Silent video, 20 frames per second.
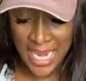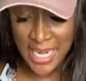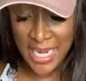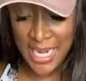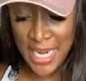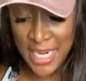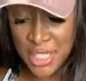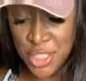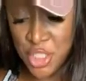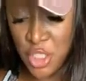
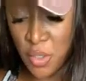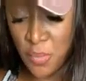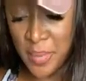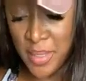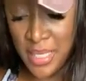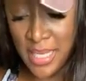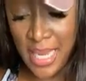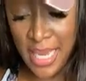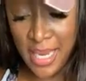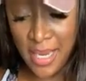he shall
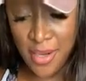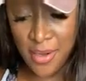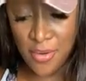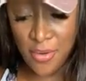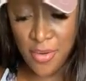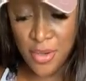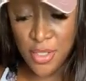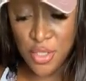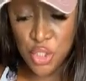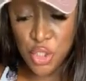be like a
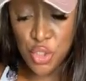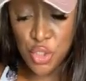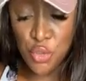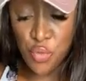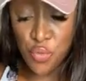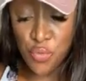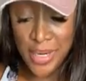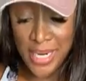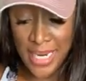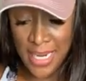
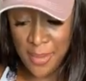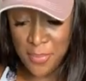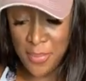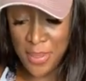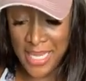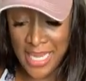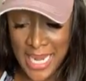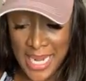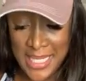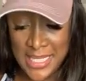tree
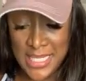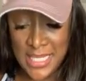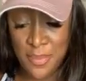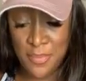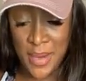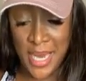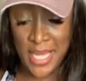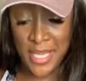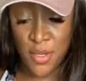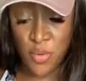planted
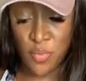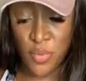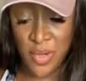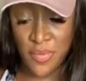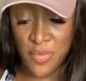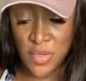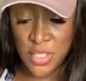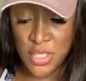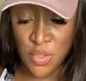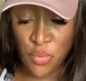by the
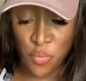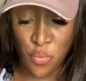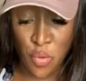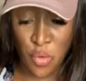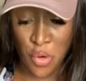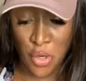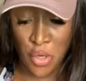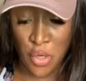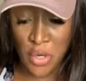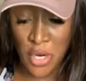rivers of
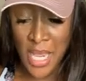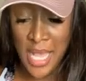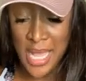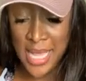water,